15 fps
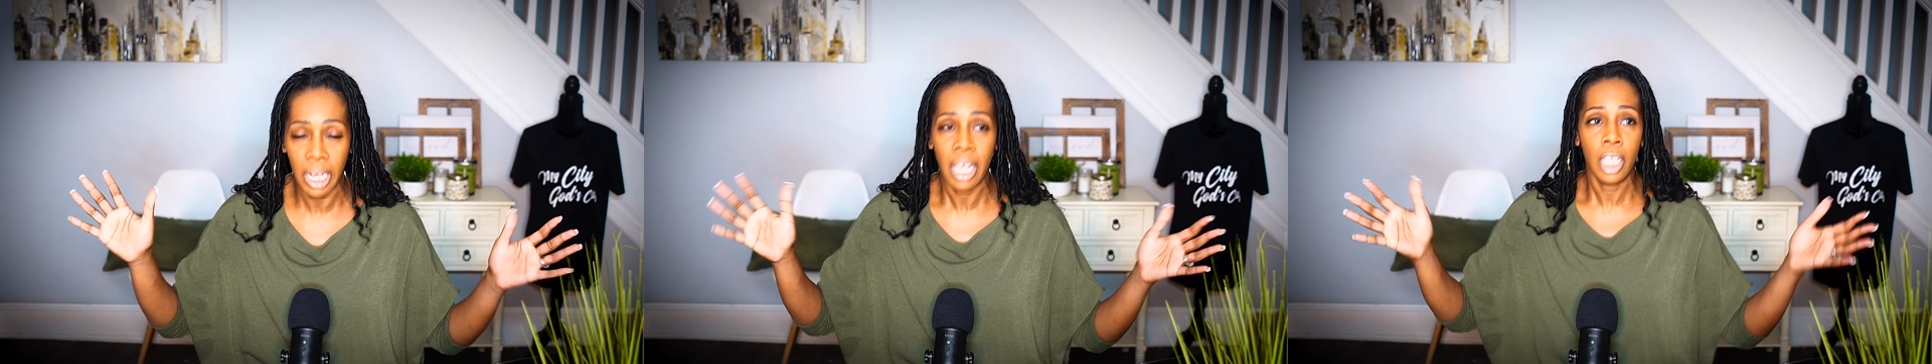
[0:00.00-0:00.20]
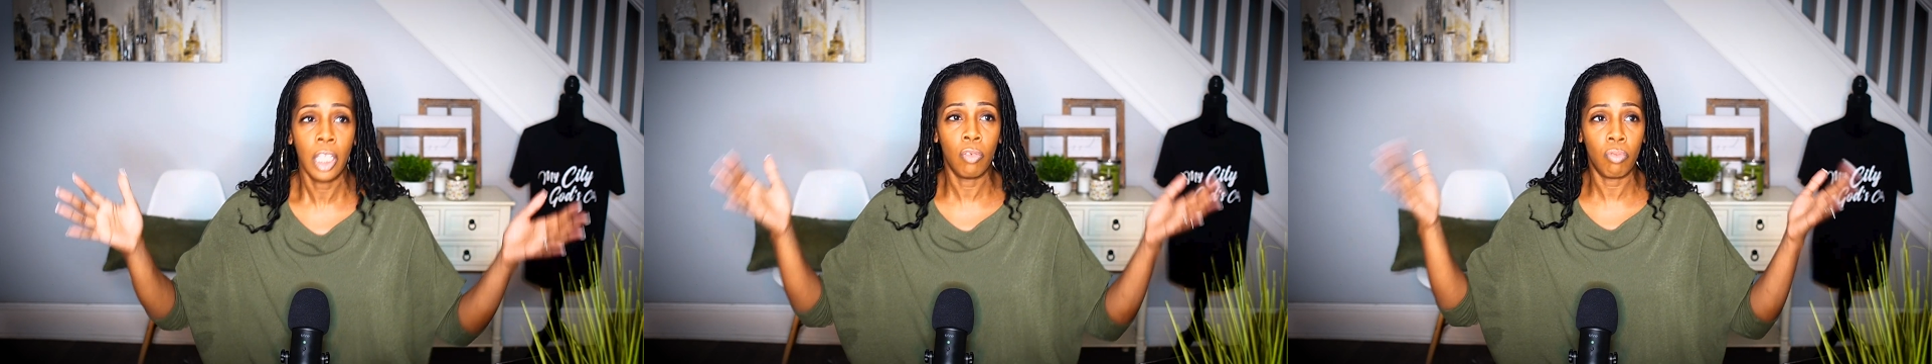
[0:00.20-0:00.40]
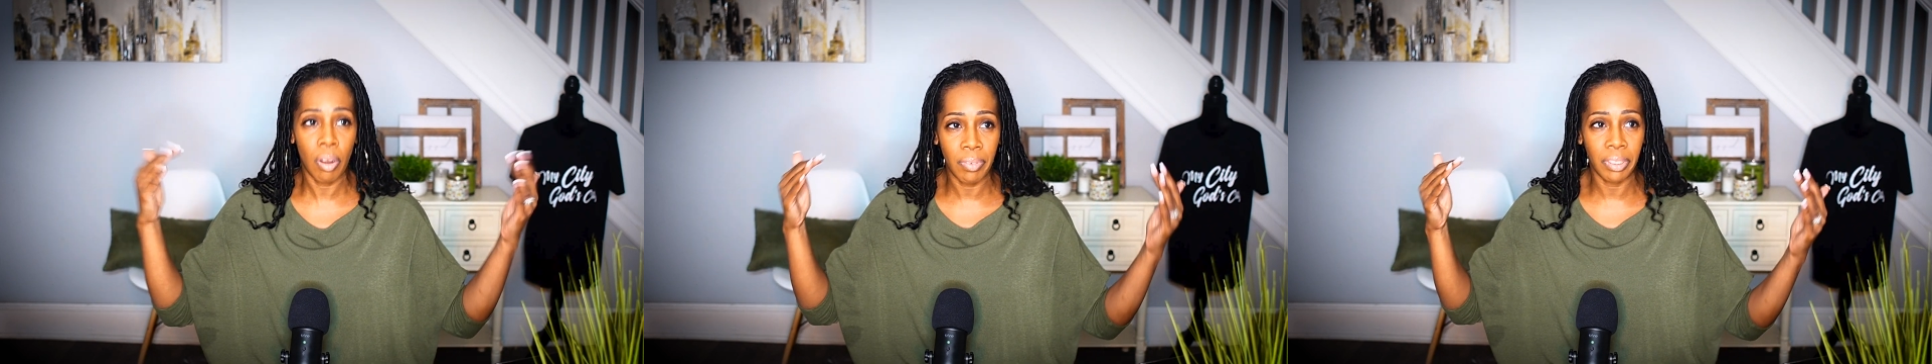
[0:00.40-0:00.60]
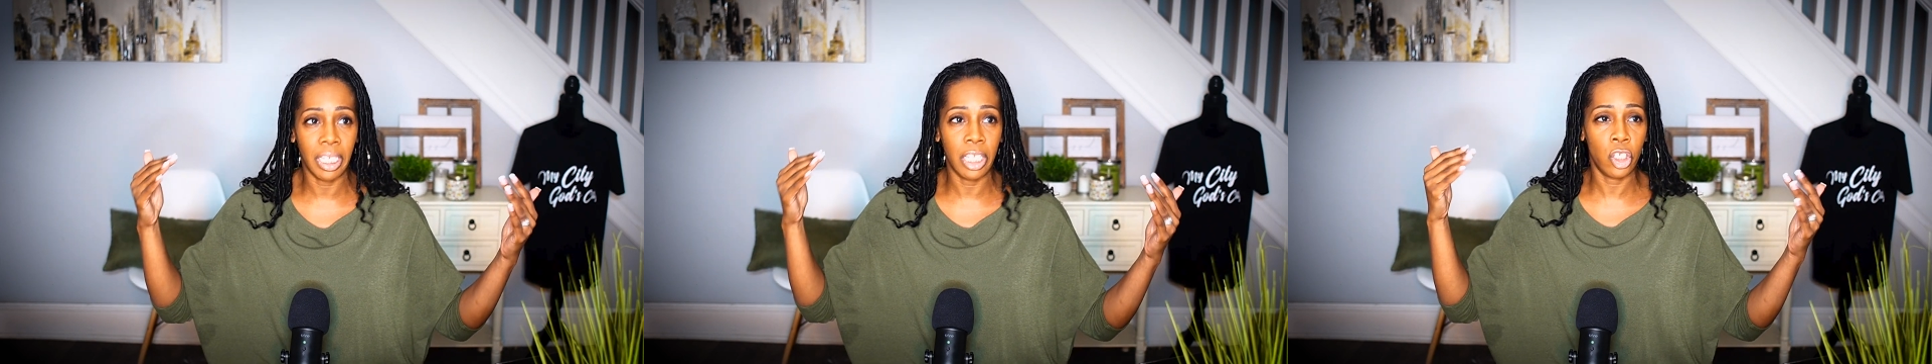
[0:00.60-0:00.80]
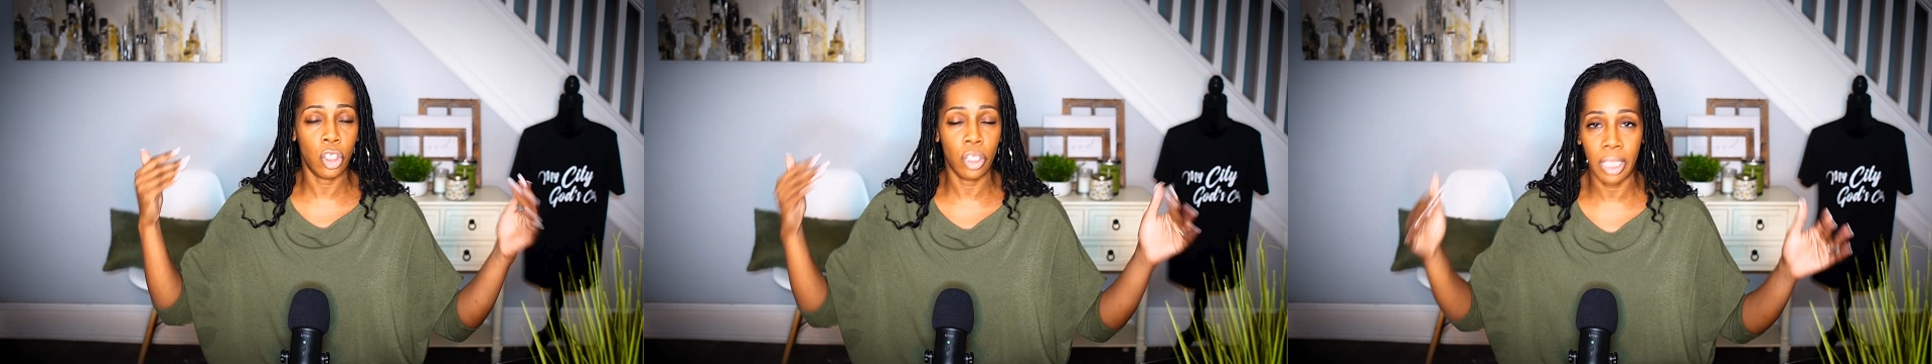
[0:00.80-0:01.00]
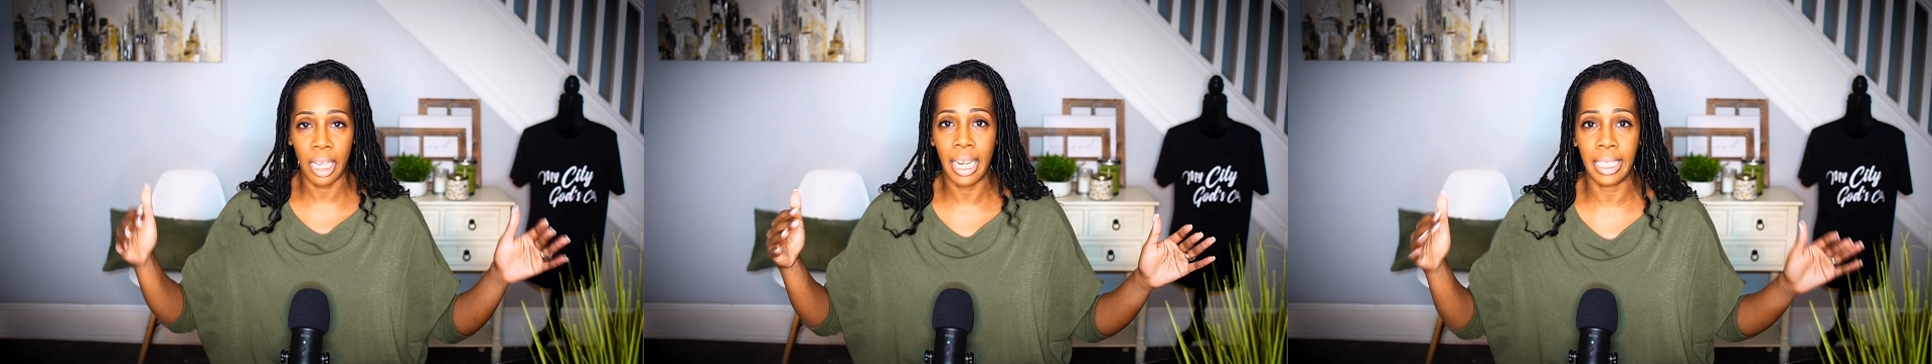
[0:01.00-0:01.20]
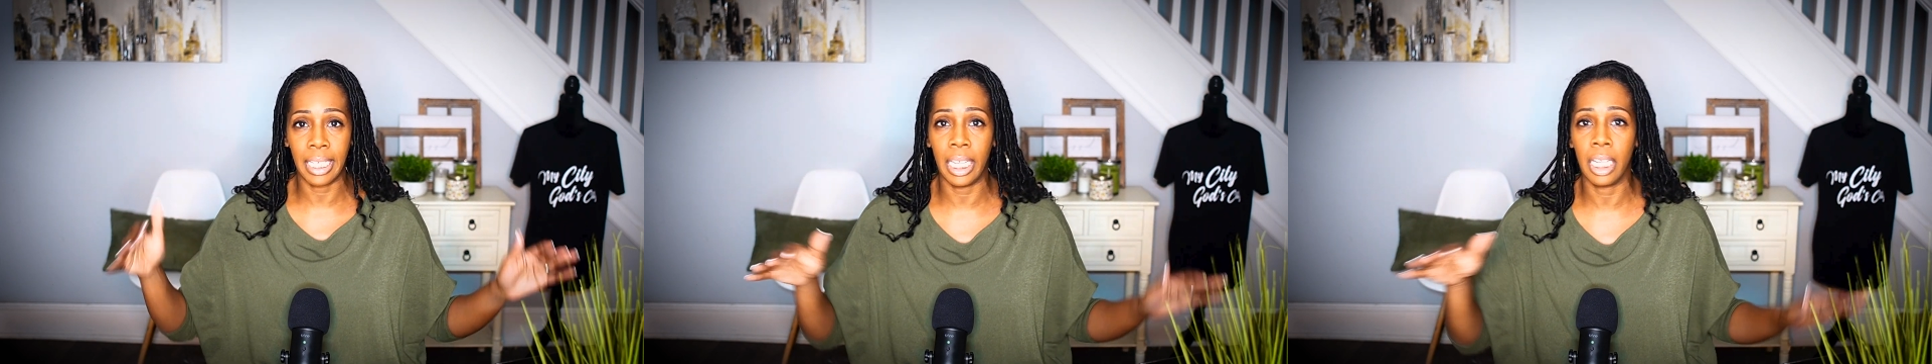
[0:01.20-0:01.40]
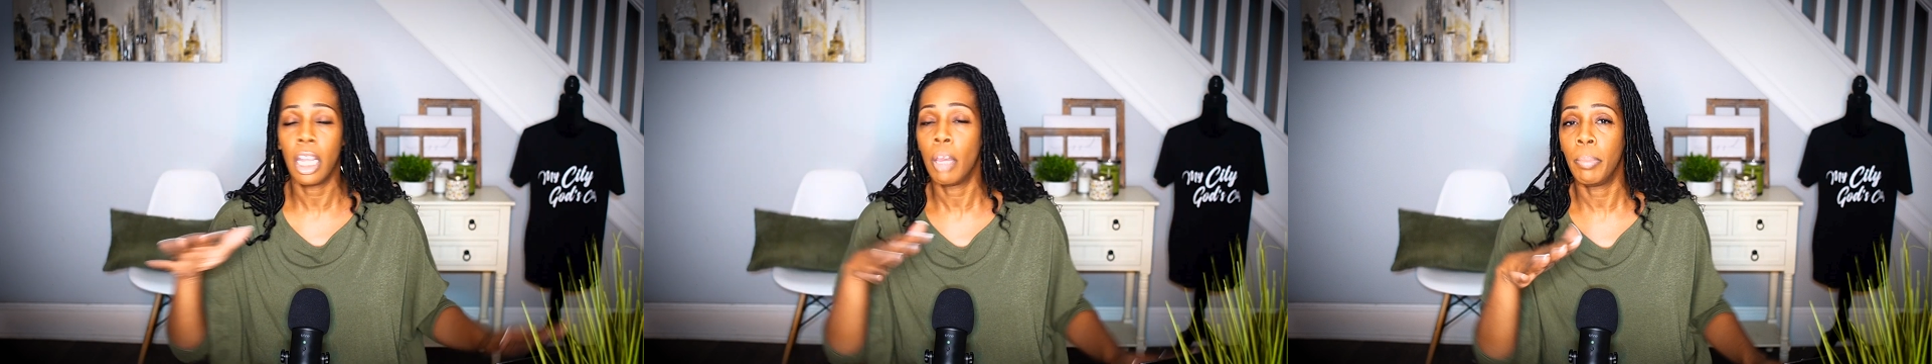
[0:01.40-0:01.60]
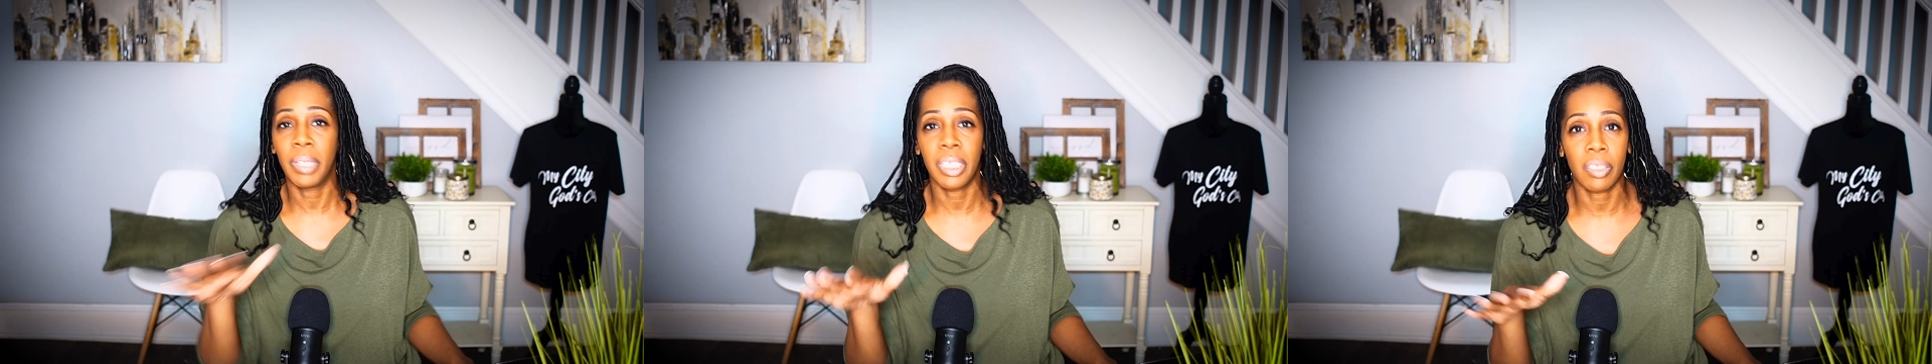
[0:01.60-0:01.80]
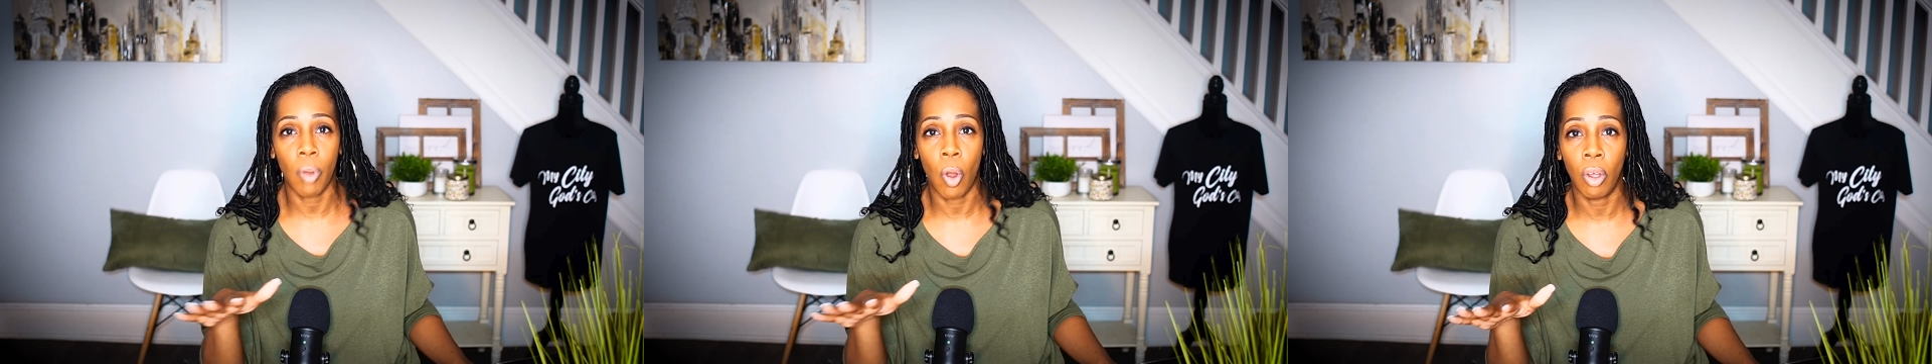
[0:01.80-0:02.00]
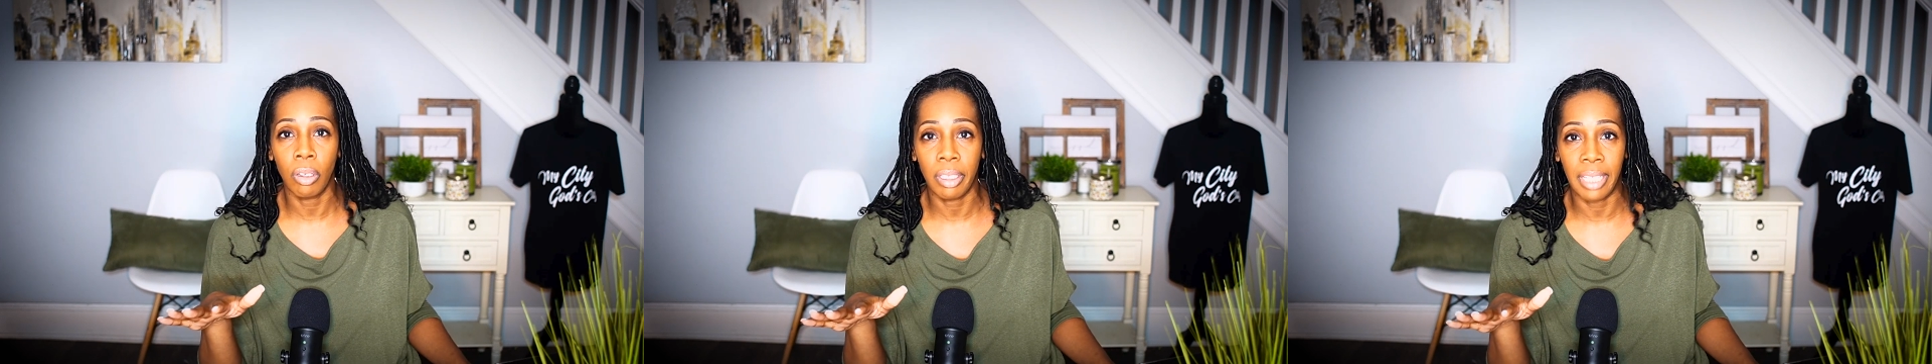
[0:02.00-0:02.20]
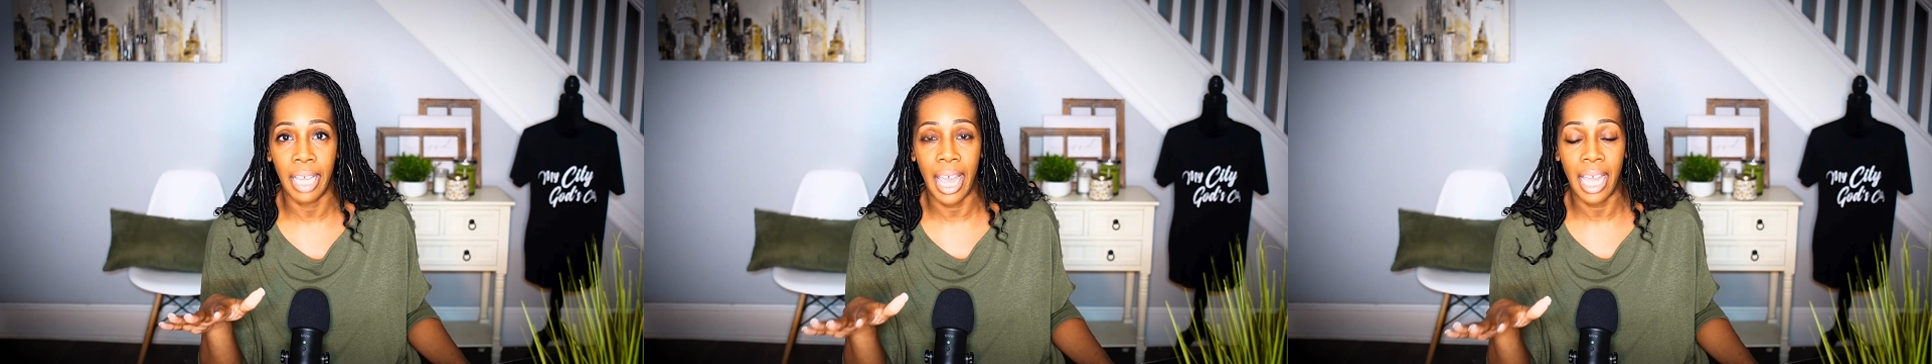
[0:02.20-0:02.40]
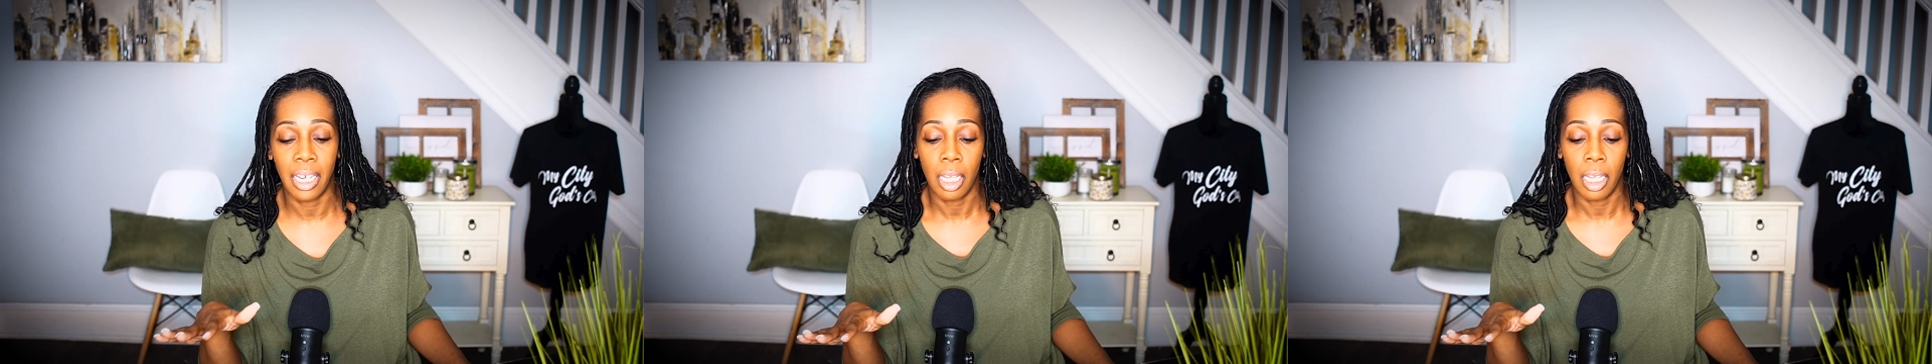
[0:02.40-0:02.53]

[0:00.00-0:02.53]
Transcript: the revelations that I get, because of all of that,